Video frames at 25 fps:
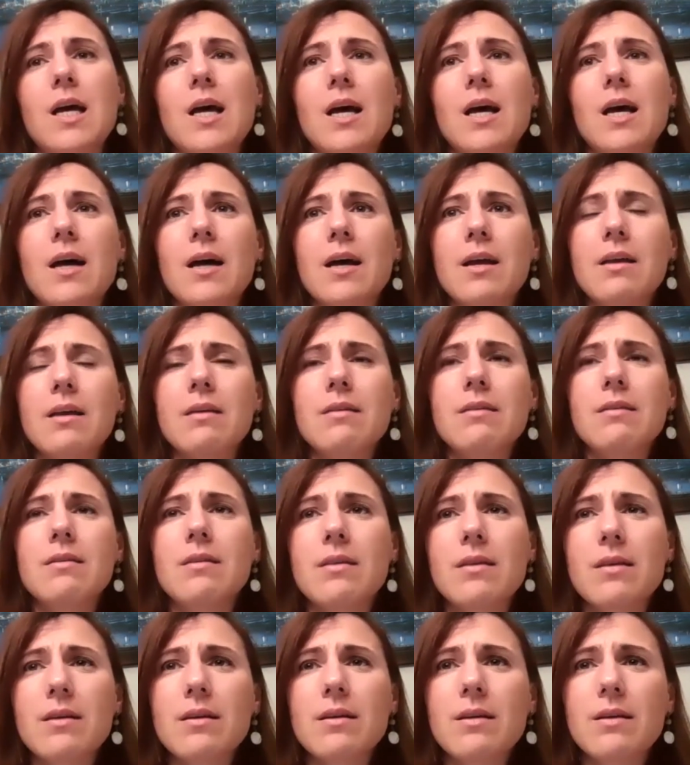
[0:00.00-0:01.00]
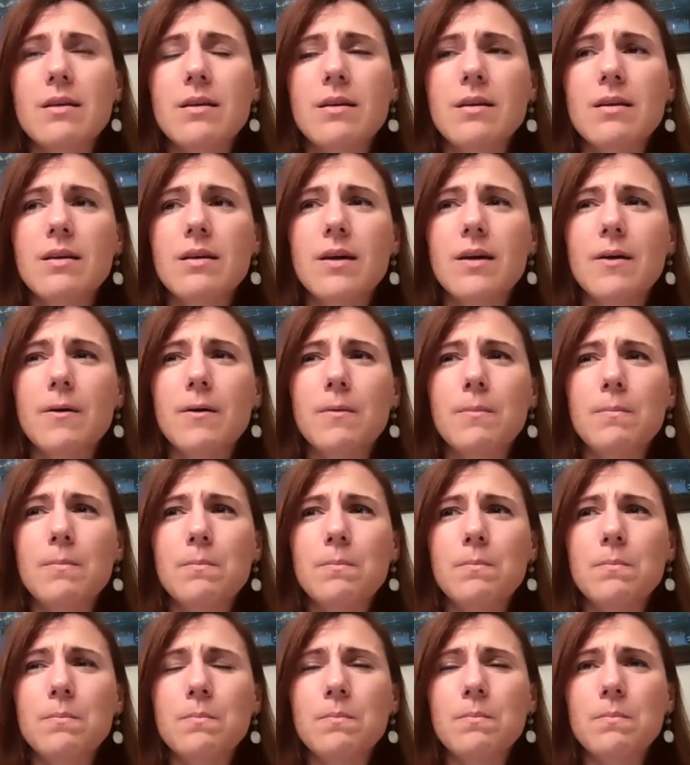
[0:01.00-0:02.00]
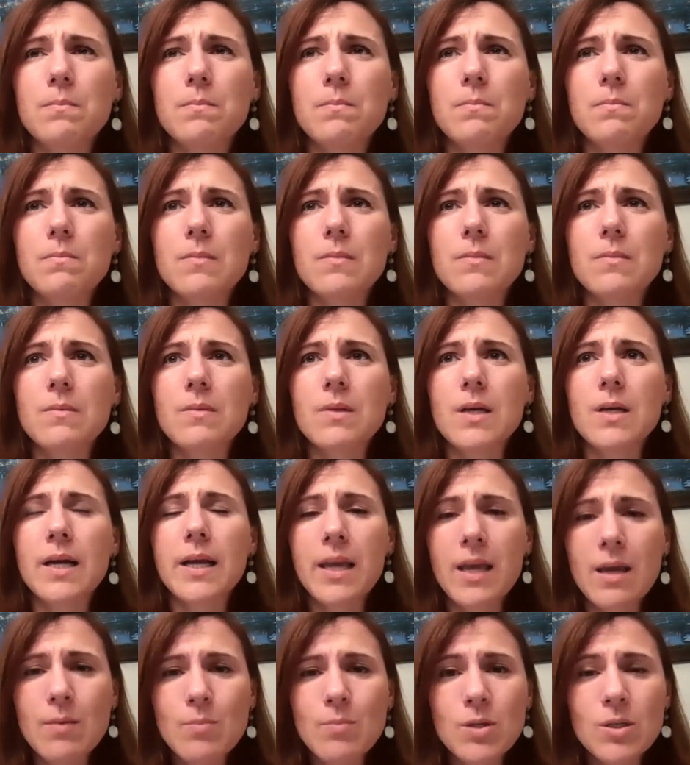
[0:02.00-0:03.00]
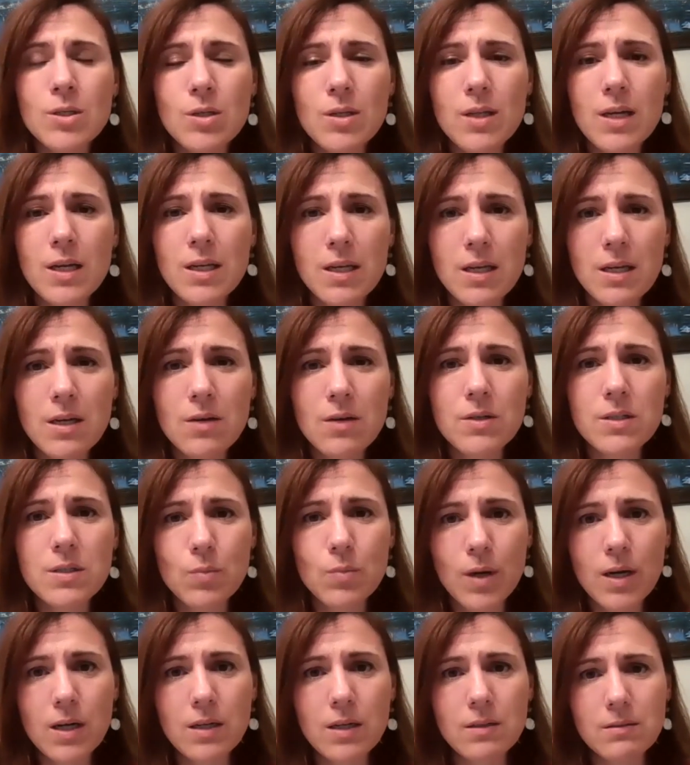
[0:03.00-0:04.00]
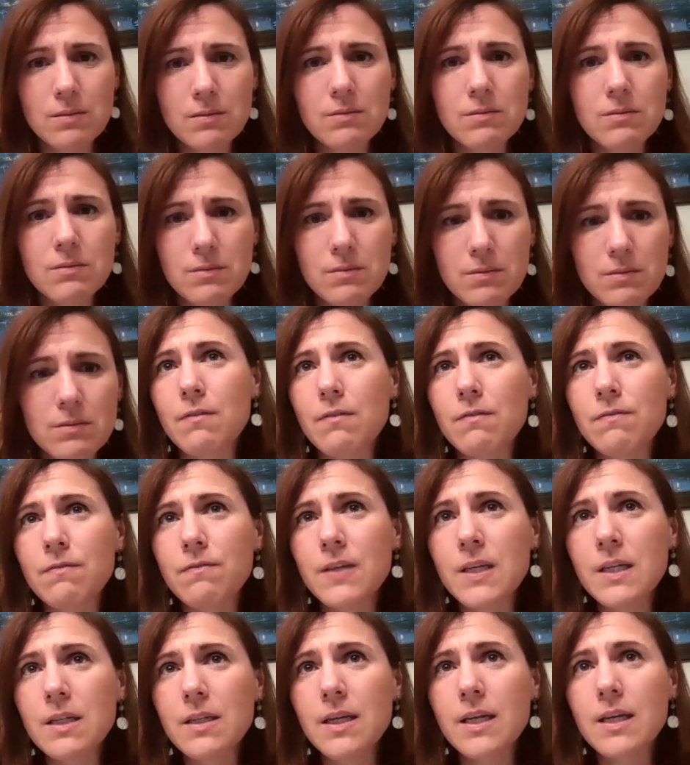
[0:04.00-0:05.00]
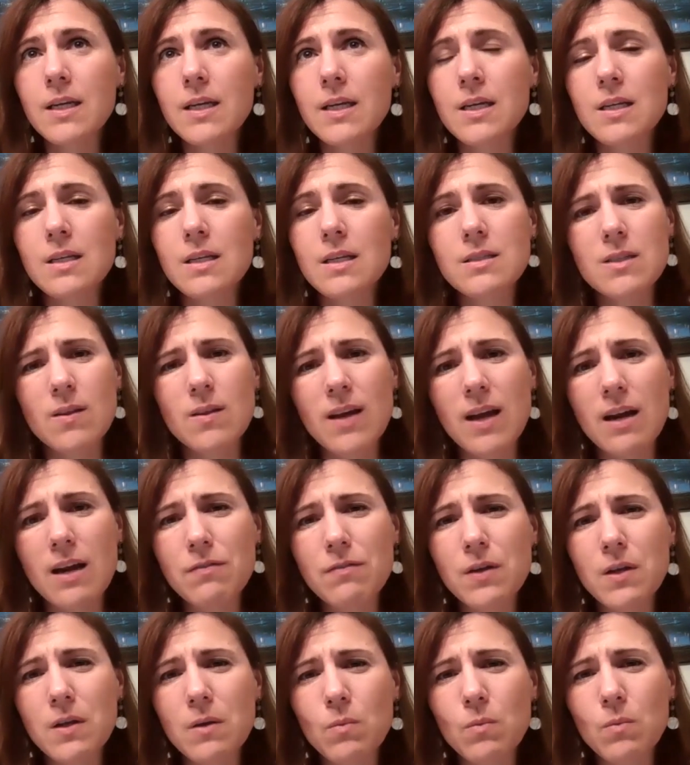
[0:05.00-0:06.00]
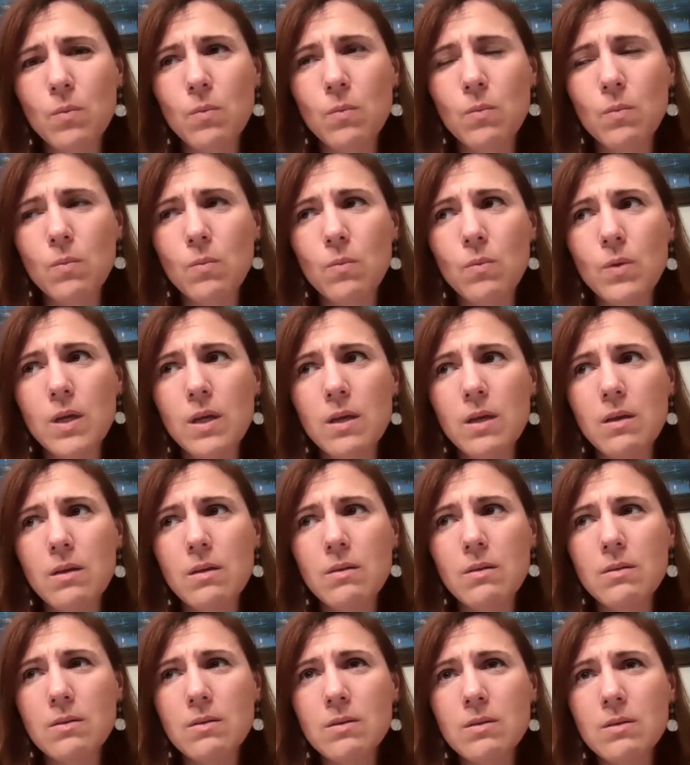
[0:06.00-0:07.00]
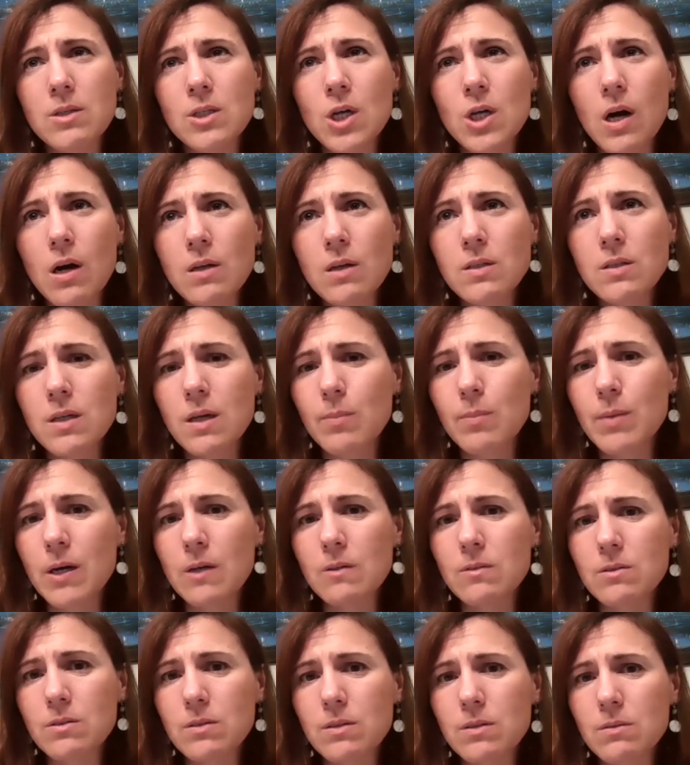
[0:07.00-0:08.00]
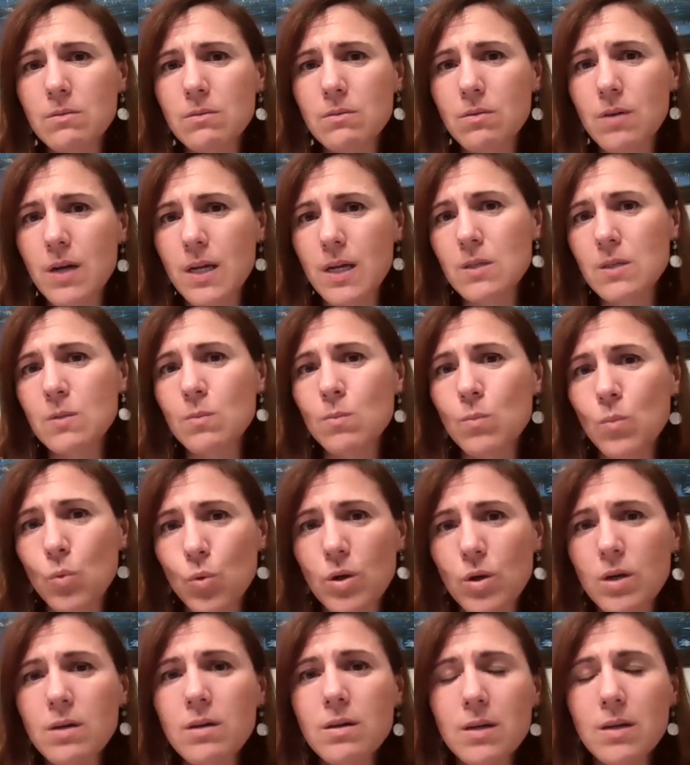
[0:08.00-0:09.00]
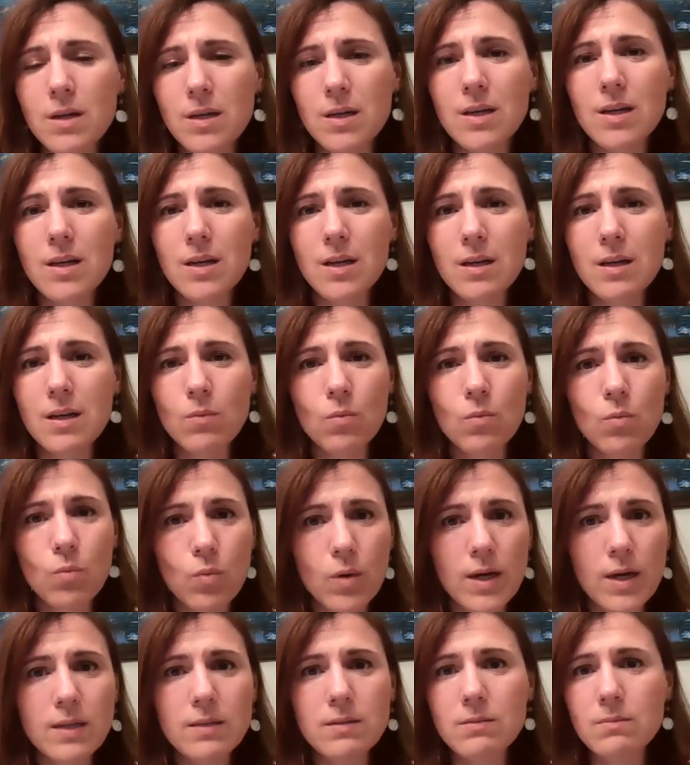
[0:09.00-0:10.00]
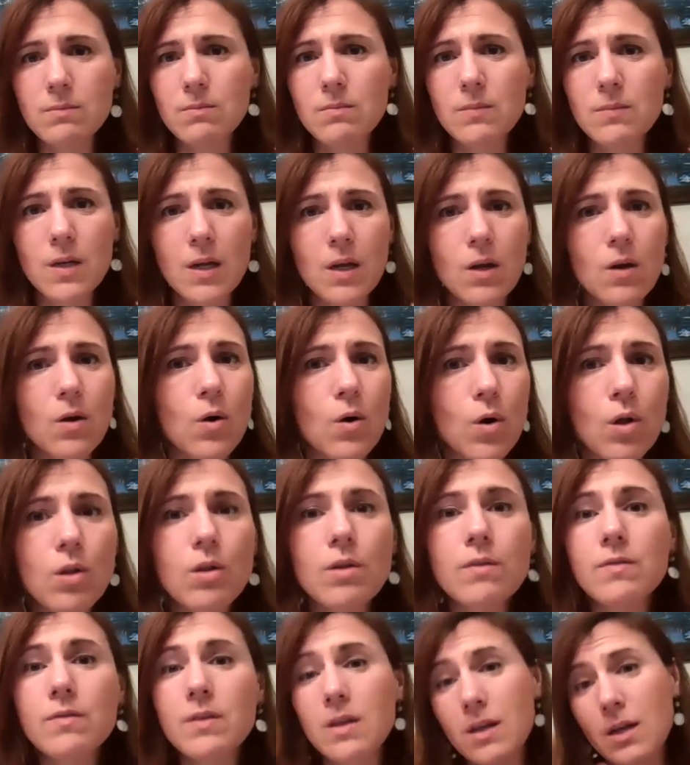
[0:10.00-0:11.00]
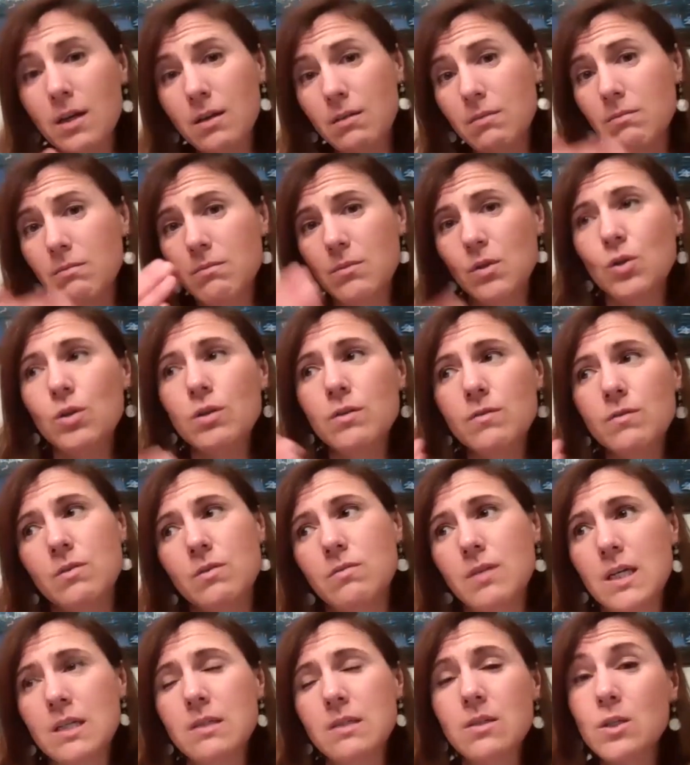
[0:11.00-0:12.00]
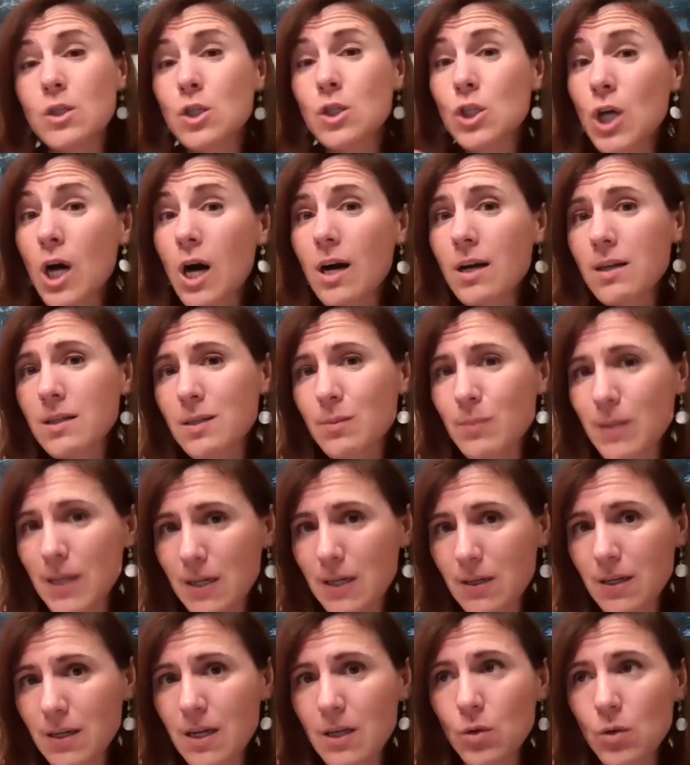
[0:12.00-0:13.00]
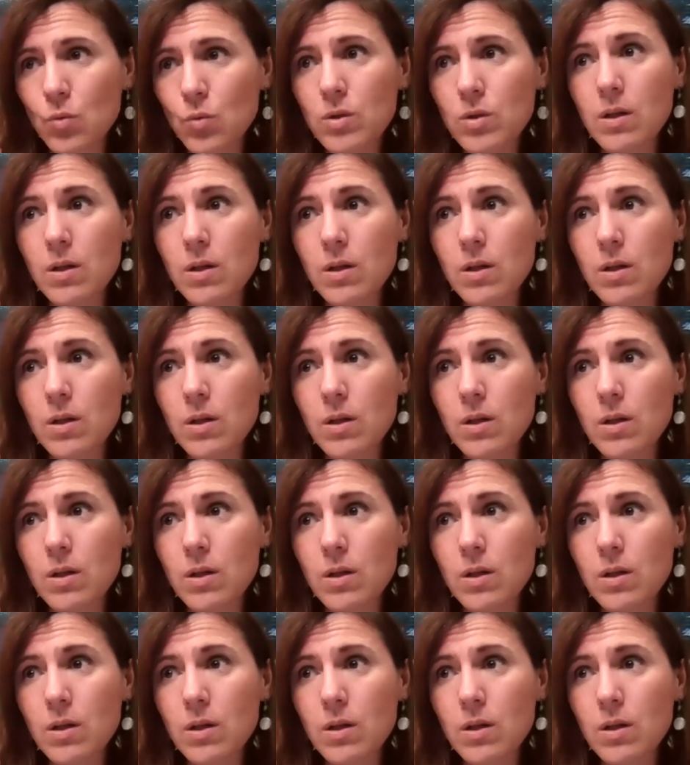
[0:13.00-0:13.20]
I came to see that here as well. I feel like in South Africa, we talked about race more. White, like all of the races talked about it, and